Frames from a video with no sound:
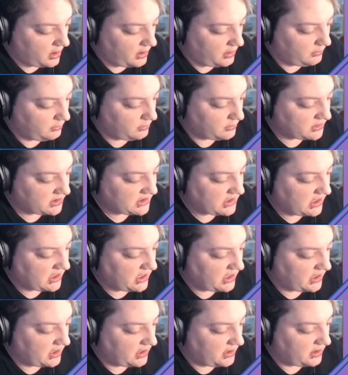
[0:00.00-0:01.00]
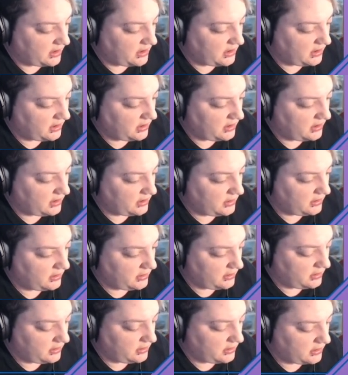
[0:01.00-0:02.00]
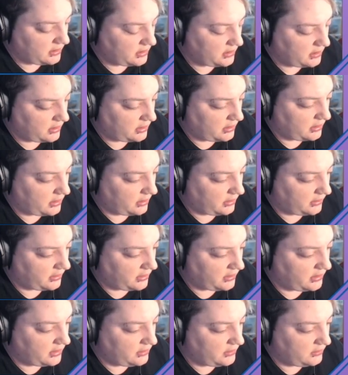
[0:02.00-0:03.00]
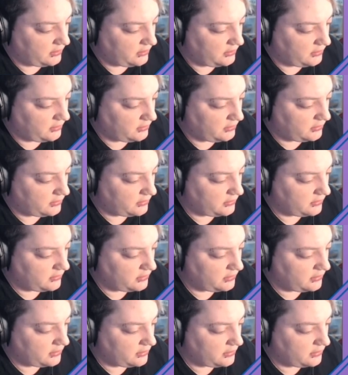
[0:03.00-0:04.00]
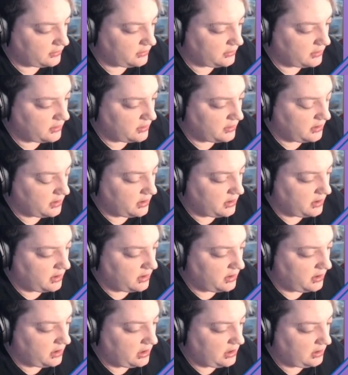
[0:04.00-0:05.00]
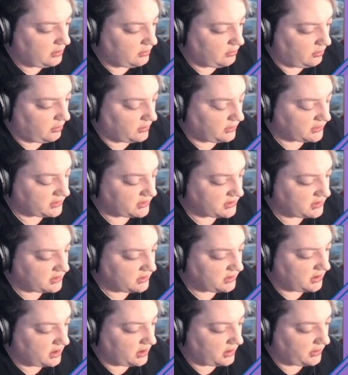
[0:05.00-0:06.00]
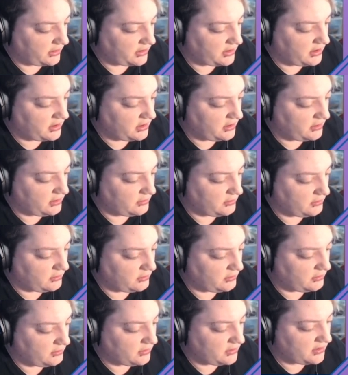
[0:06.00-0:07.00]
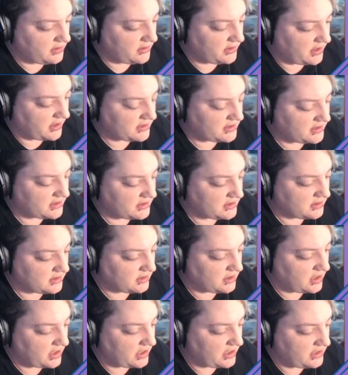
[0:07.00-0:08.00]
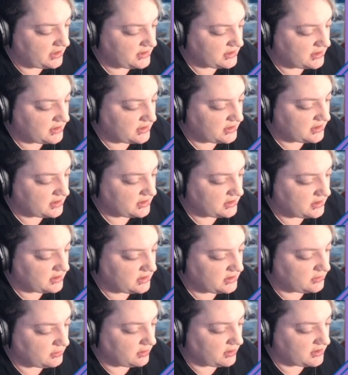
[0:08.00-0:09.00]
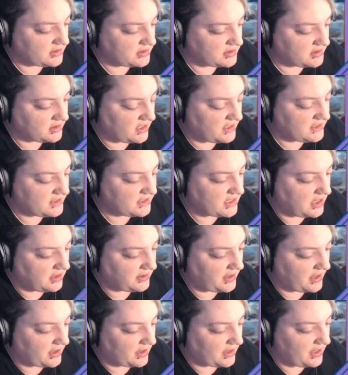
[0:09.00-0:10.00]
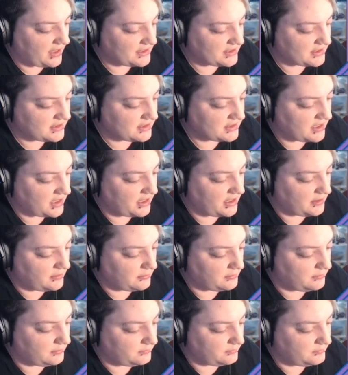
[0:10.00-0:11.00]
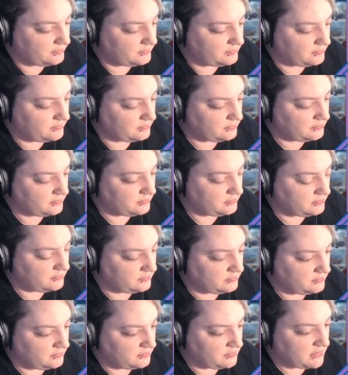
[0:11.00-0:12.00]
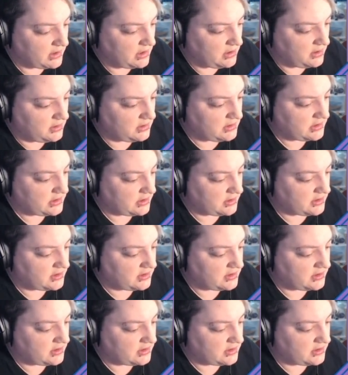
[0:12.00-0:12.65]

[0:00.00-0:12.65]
we'll say color Q equals color Q dot slice. So we're going to slice out that last item. Start at